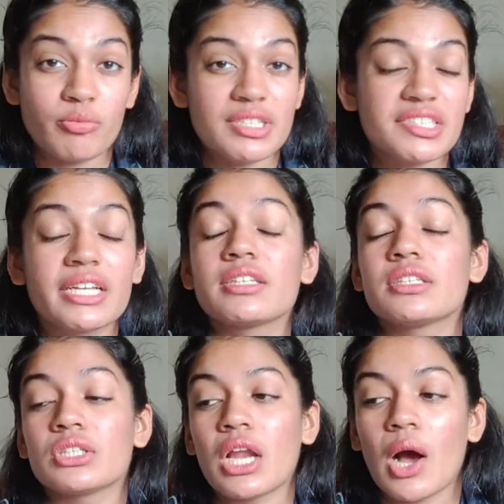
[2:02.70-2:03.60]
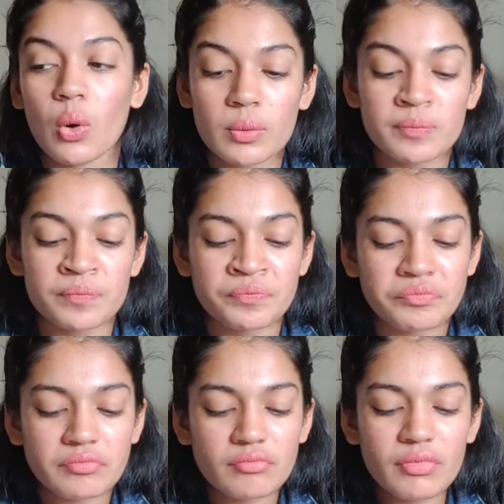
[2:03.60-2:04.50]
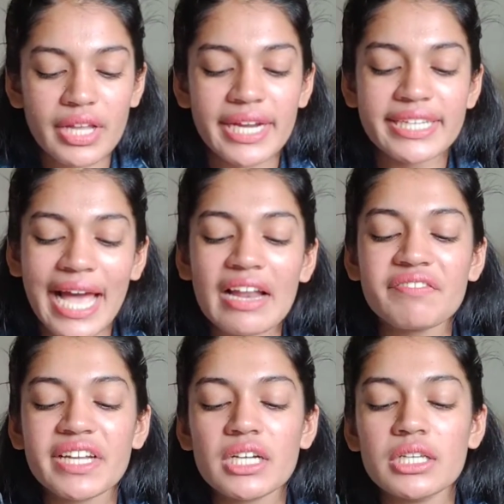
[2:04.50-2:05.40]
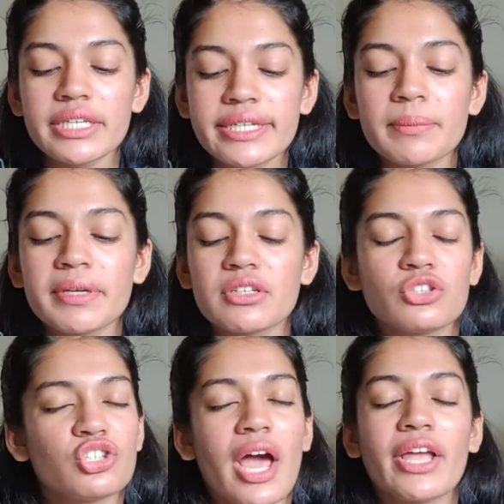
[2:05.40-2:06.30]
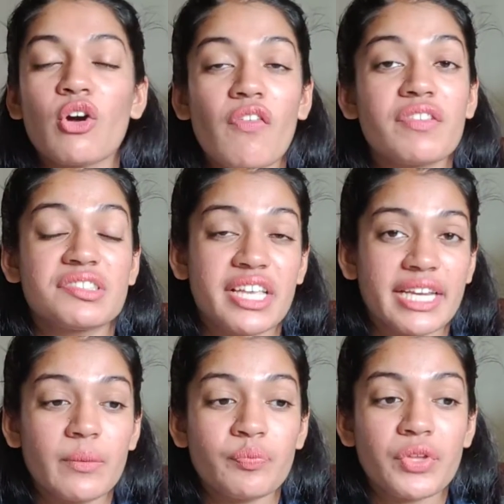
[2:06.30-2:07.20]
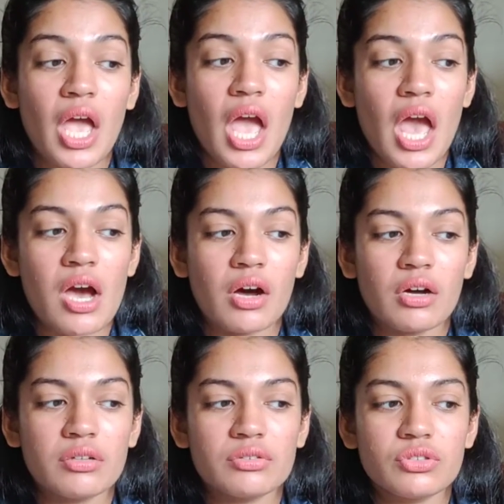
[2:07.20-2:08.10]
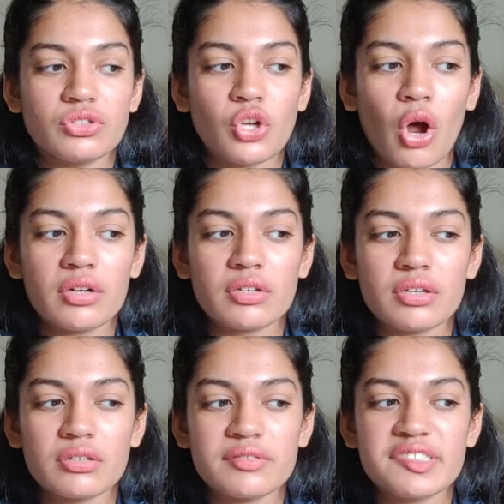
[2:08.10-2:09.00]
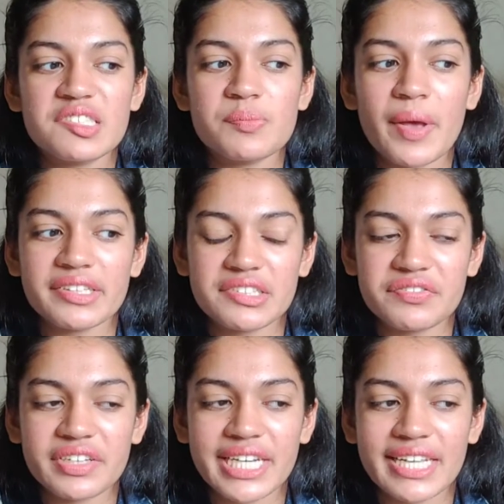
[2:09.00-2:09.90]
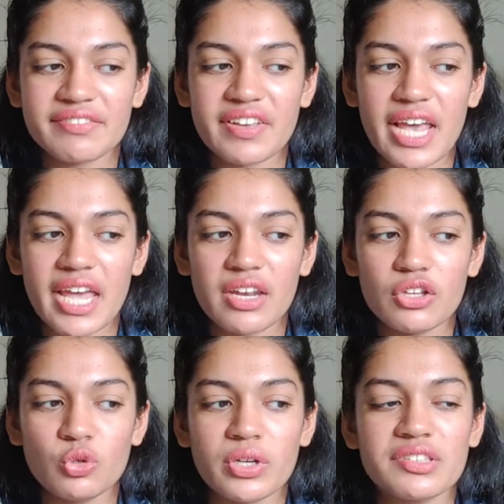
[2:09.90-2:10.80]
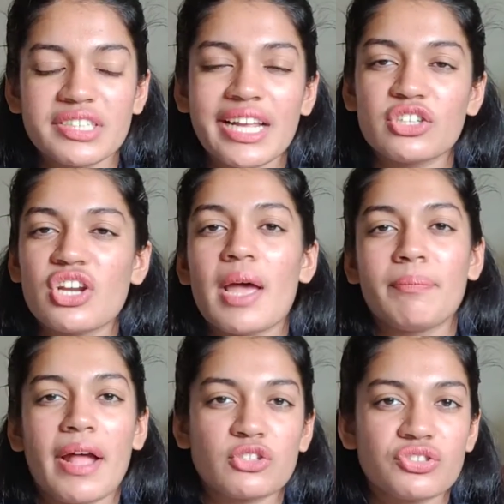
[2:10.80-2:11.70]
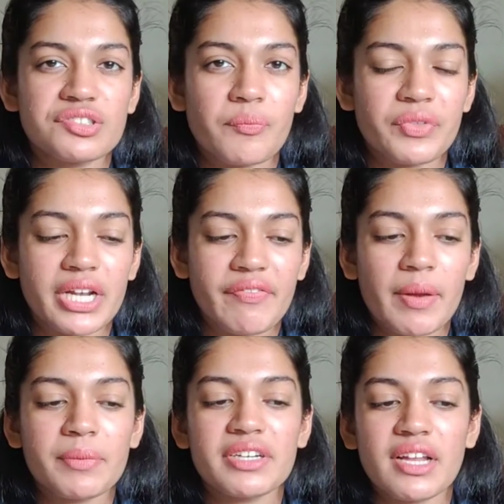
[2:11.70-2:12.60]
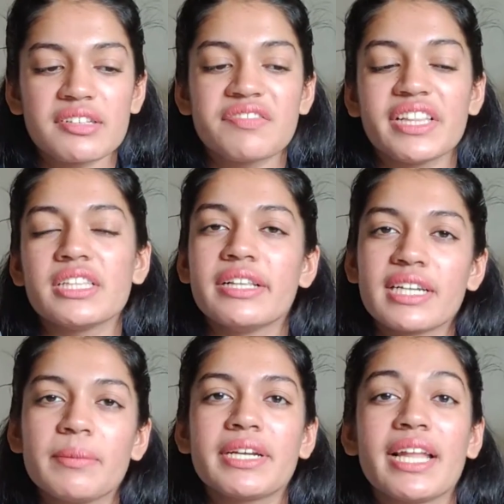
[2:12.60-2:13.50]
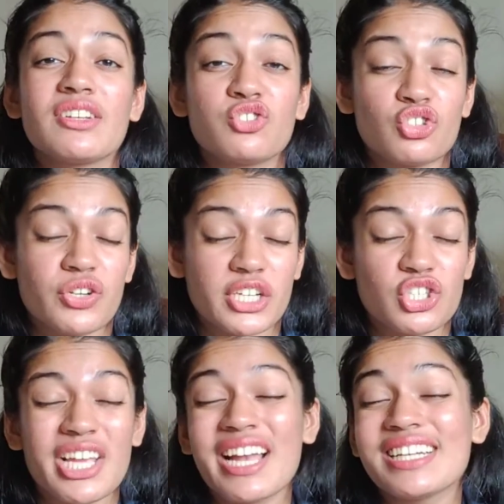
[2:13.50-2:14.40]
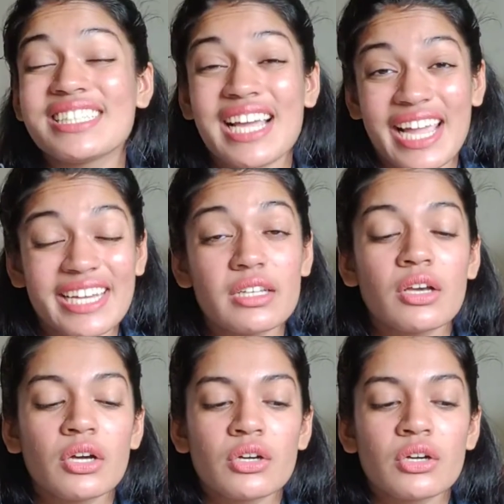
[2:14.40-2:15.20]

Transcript: normal skin now, it can feel a little bit drying on the skin. Not specifically where you can see like dry patches or something like that, but it does feel a little bit like stretchy and tight.